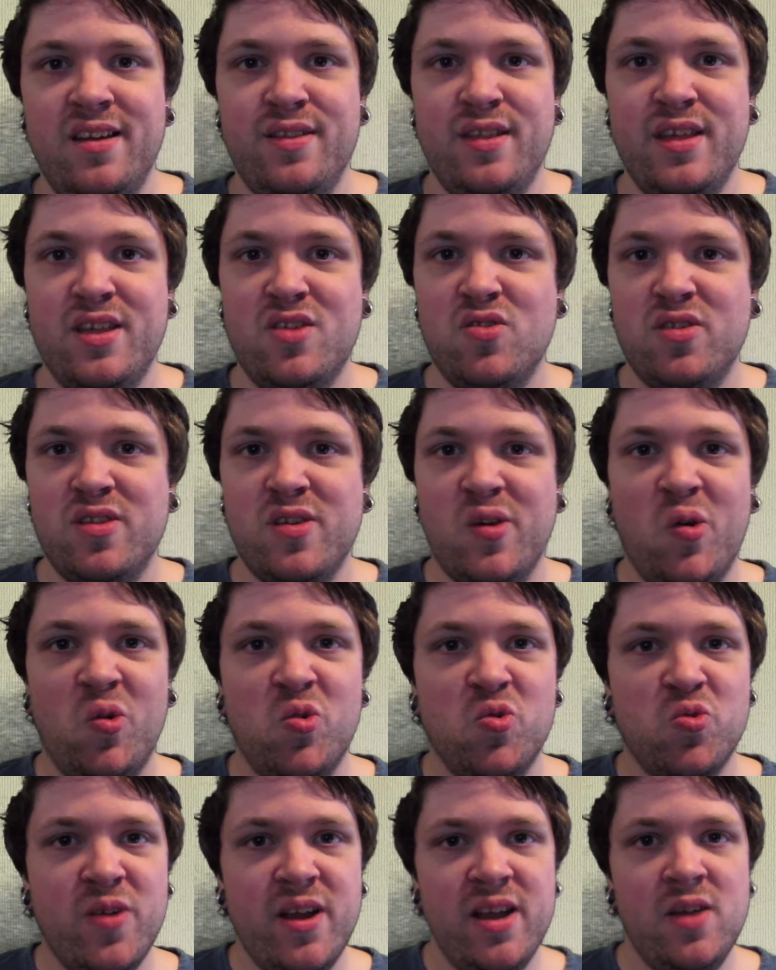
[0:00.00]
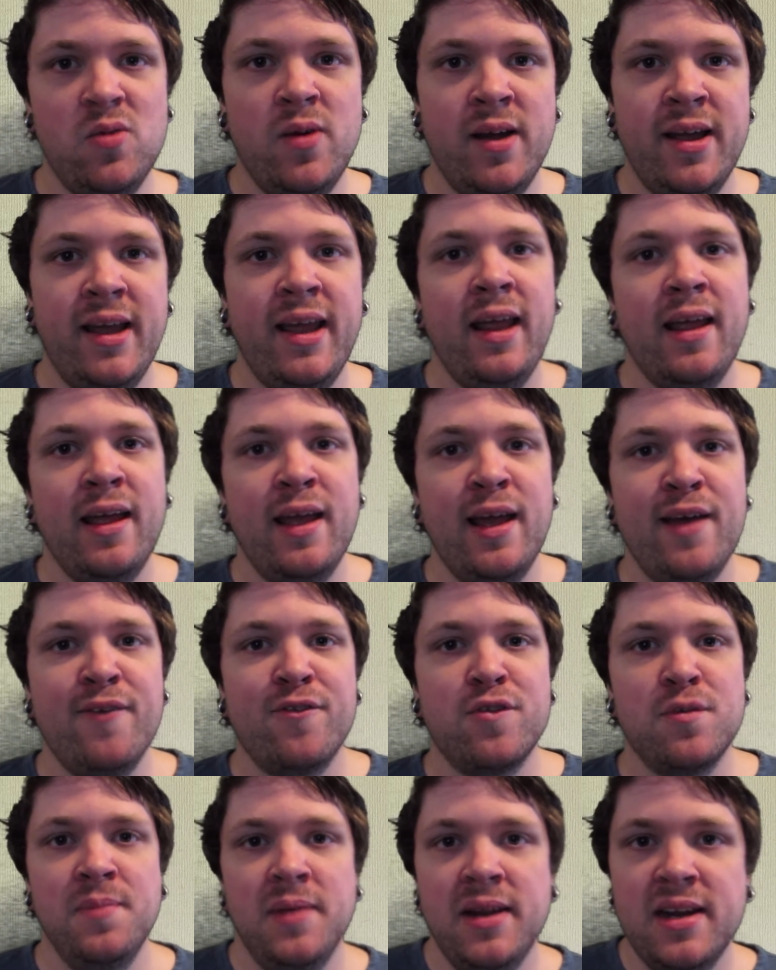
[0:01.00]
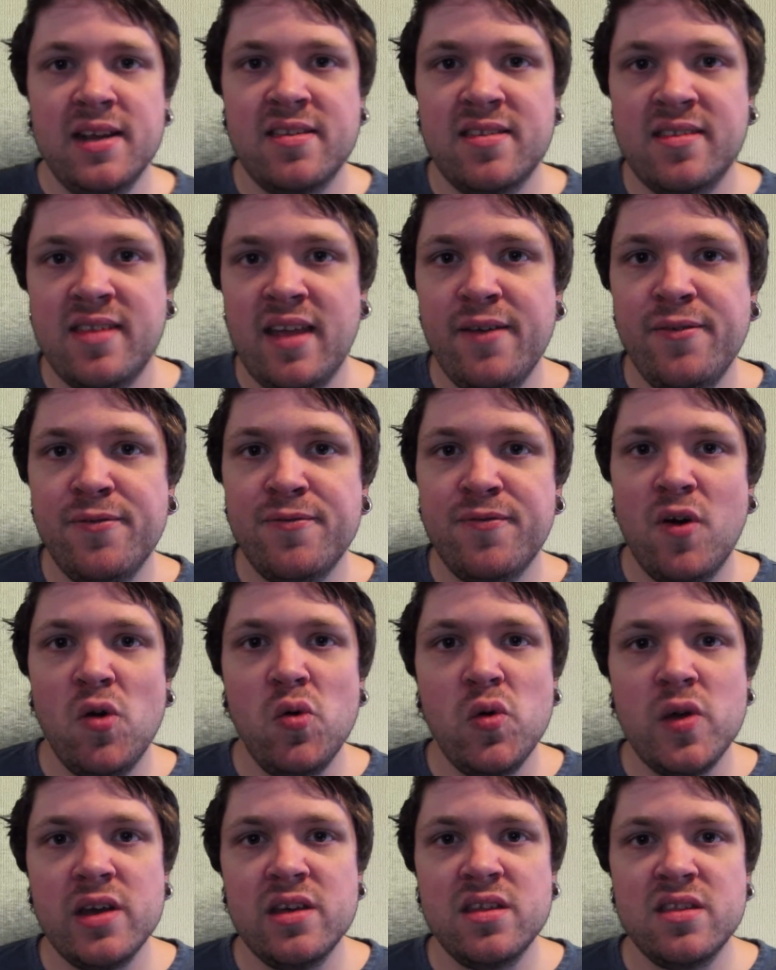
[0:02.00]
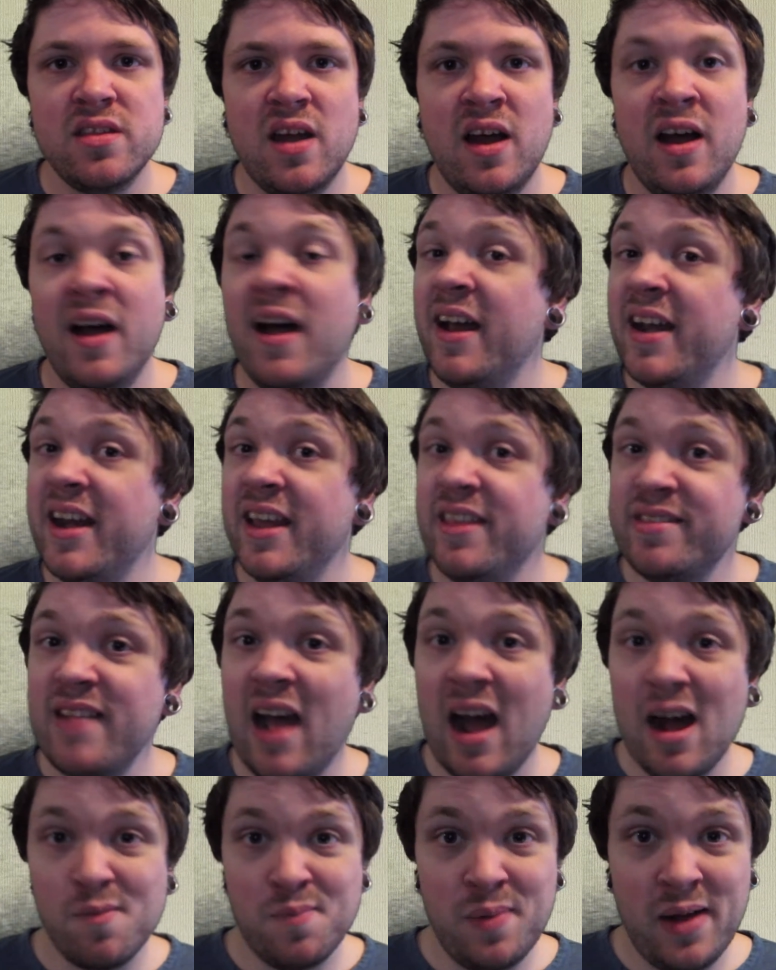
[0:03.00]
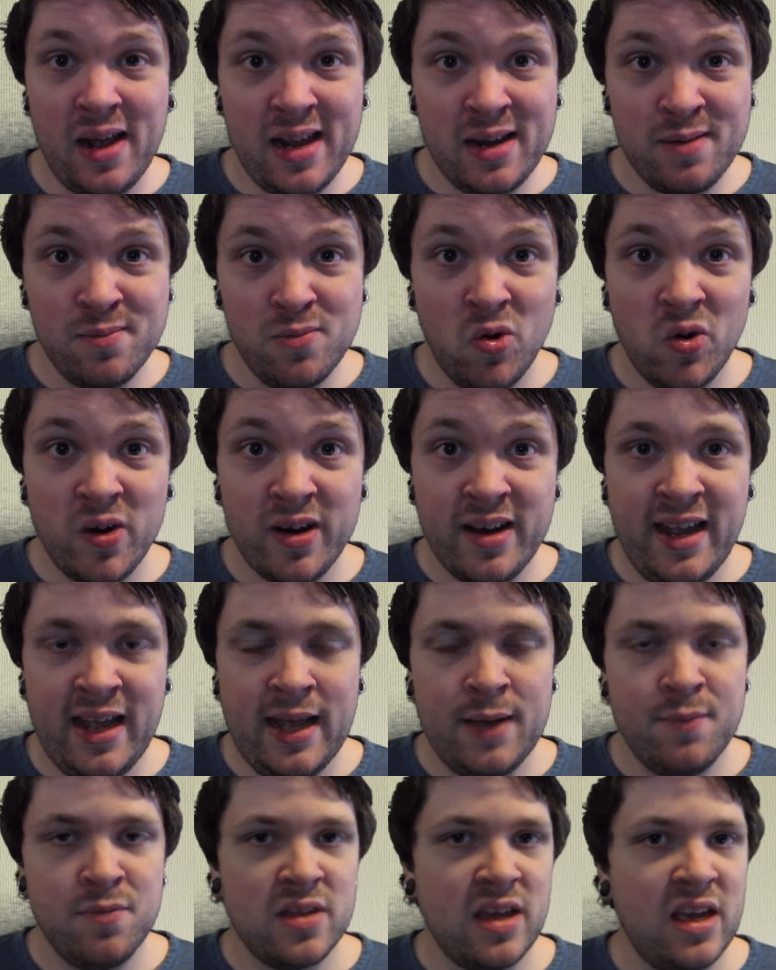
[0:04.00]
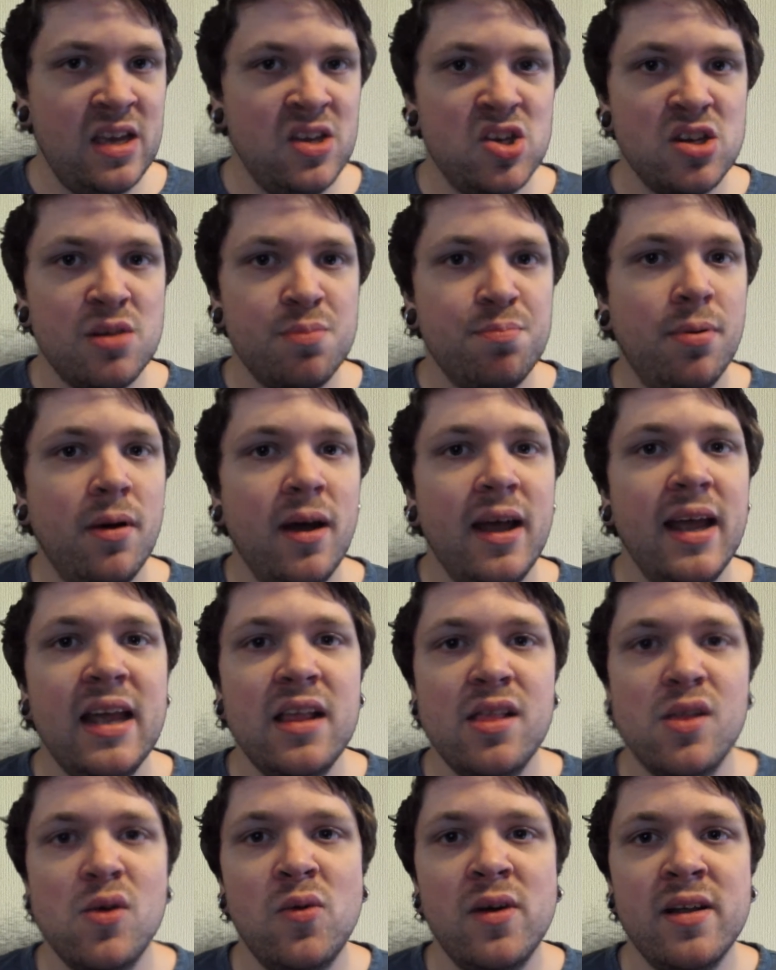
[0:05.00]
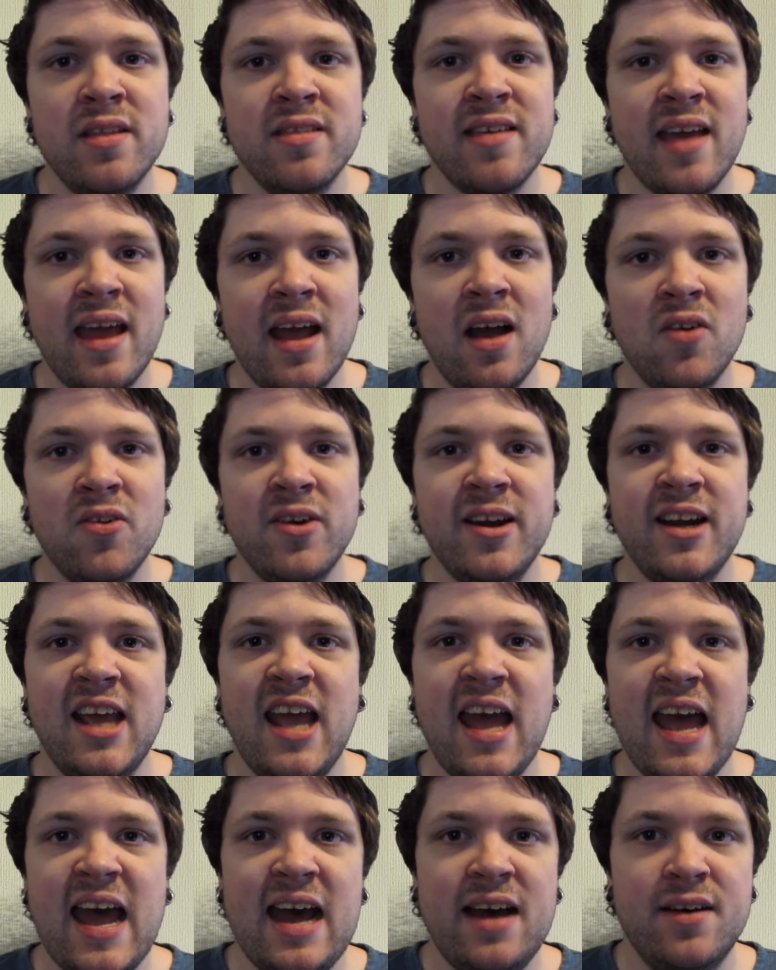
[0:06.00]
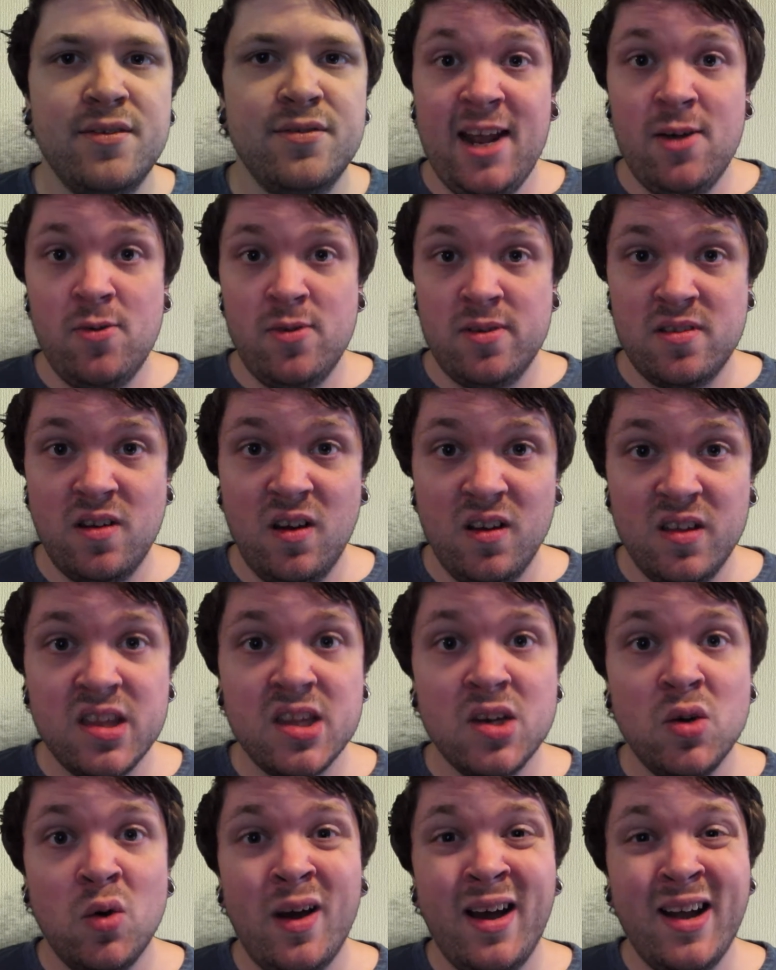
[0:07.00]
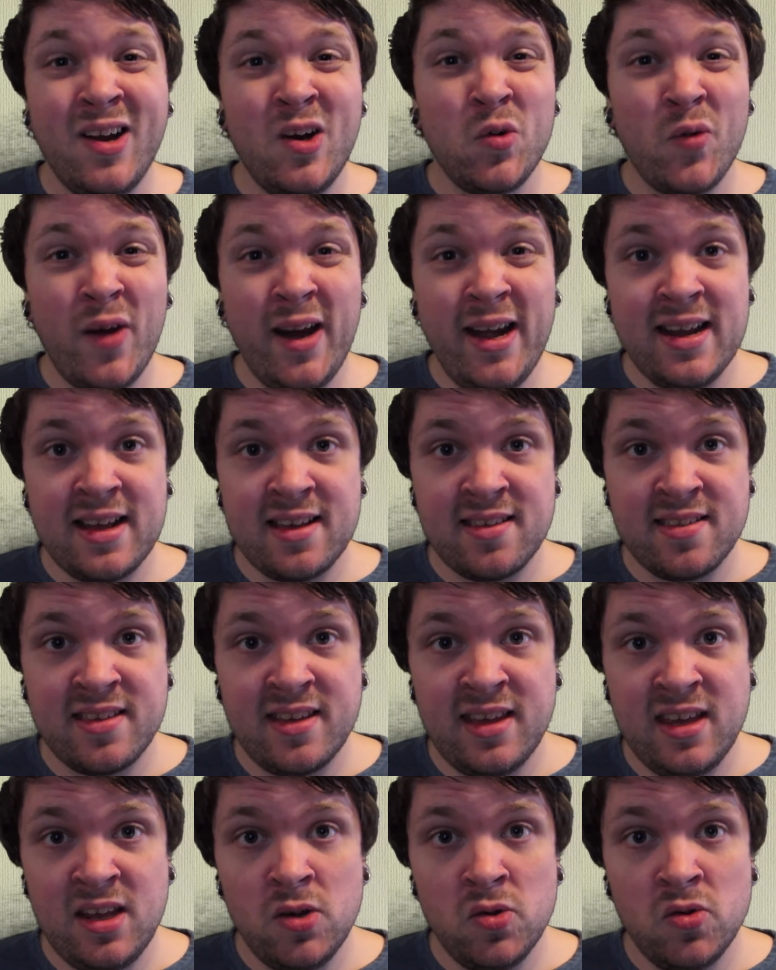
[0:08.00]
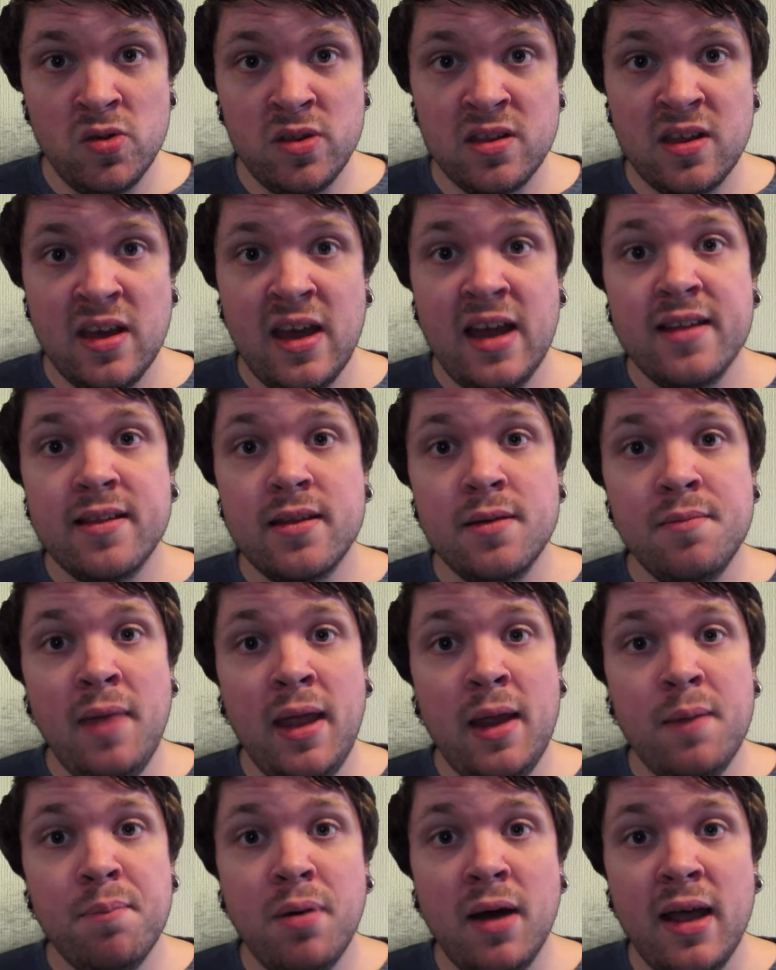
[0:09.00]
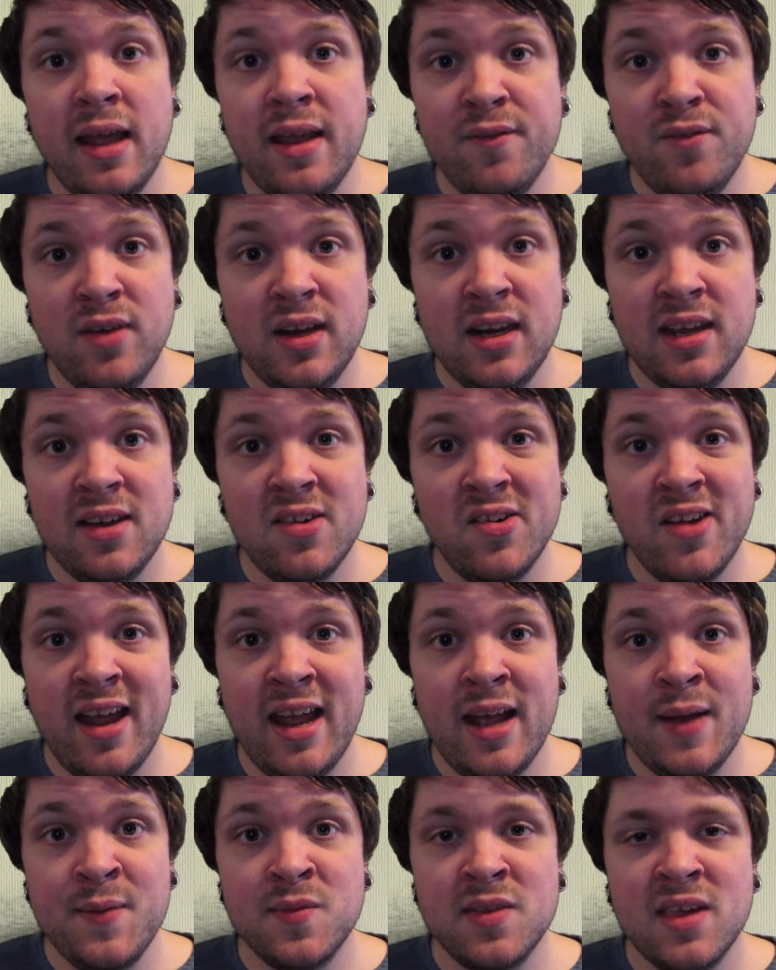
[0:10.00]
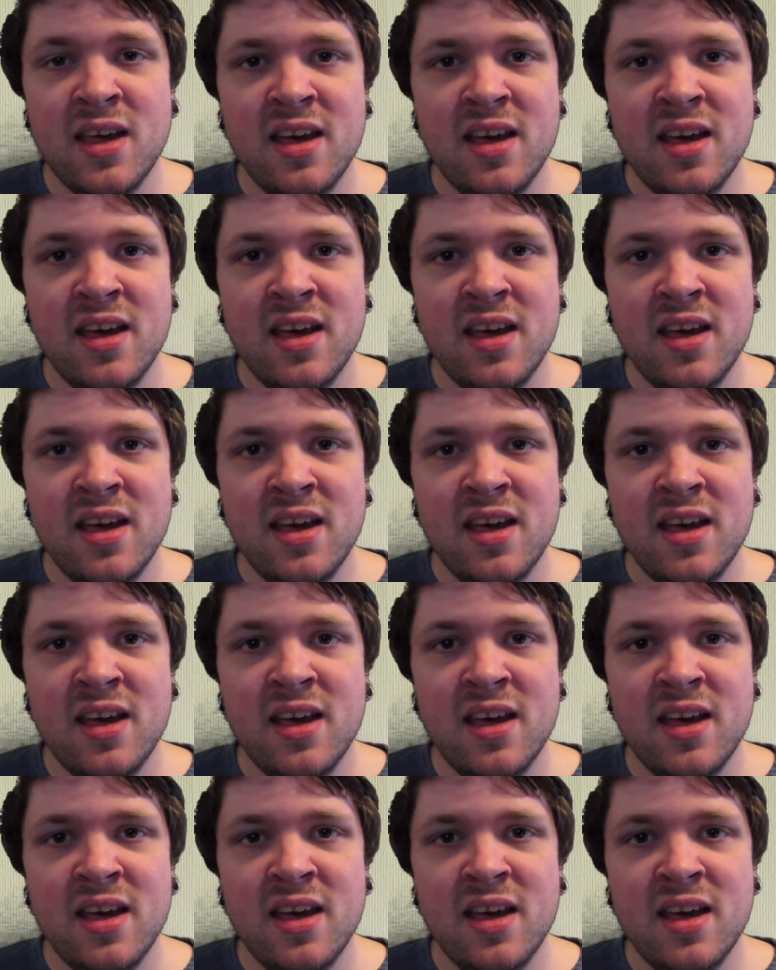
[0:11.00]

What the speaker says: This was a great way for me to stay focused on not buying more games and just playing the ones I already have. It was also a great excuse to make playing video games